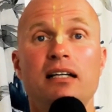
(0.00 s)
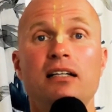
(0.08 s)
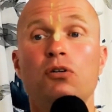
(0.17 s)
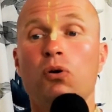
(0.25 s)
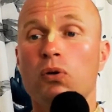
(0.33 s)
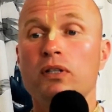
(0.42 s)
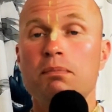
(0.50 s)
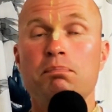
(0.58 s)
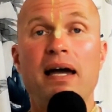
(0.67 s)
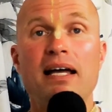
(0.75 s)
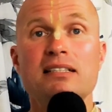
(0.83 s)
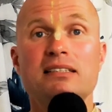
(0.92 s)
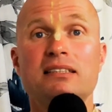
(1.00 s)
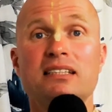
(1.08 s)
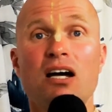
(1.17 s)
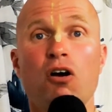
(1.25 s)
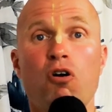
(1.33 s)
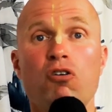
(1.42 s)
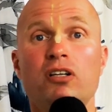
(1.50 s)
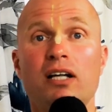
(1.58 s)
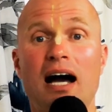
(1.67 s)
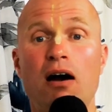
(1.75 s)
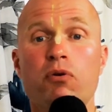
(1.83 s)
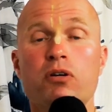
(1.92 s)
Then it all depends
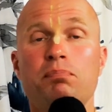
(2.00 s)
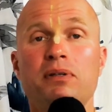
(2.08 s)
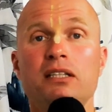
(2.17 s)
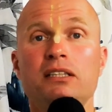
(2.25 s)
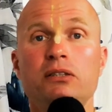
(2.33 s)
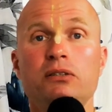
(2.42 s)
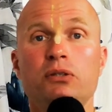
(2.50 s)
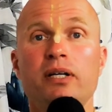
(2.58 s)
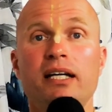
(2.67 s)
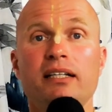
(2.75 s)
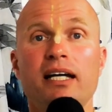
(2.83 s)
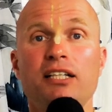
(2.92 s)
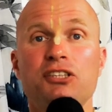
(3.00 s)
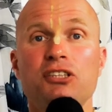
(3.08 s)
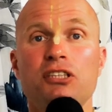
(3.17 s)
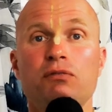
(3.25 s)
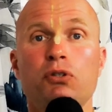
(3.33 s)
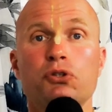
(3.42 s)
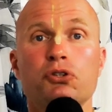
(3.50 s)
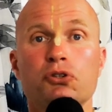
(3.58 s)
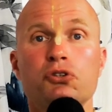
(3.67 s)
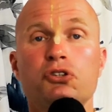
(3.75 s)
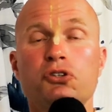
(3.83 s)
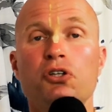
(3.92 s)
on our ability to engage in
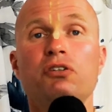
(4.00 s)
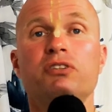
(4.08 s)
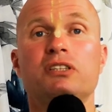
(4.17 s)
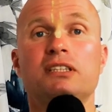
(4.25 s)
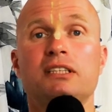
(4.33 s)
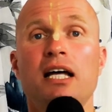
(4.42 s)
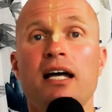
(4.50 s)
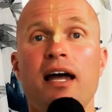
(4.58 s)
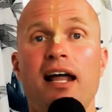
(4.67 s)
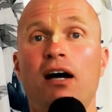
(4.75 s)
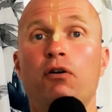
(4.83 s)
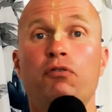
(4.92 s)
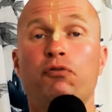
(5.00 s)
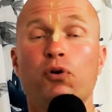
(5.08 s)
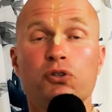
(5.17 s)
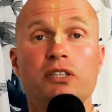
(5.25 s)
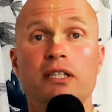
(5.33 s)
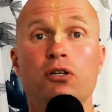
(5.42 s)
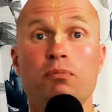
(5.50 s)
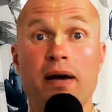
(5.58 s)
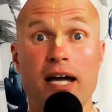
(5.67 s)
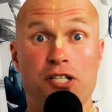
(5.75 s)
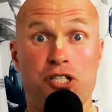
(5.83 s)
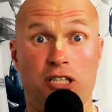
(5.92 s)
devotional service. And our false ego
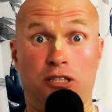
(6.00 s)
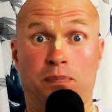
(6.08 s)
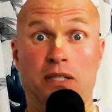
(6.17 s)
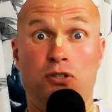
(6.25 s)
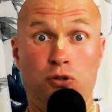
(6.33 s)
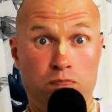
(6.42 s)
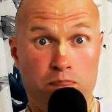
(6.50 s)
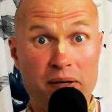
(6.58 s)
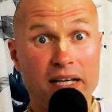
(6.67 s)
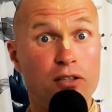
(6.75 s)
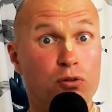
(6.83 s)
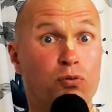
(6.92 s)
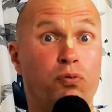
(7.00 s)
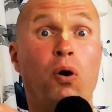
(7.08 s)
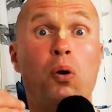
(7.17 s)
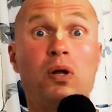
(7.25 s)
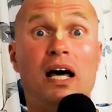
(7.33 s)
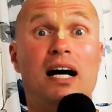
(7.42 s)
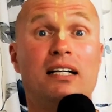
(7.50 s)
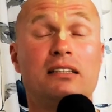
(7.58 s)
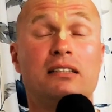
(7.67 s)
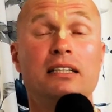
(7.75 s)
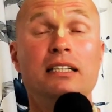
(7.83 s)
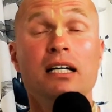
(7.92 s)
may just be too big to
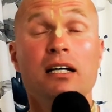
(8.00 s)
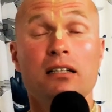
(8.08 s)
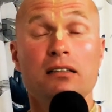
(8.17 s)
wholeheartedly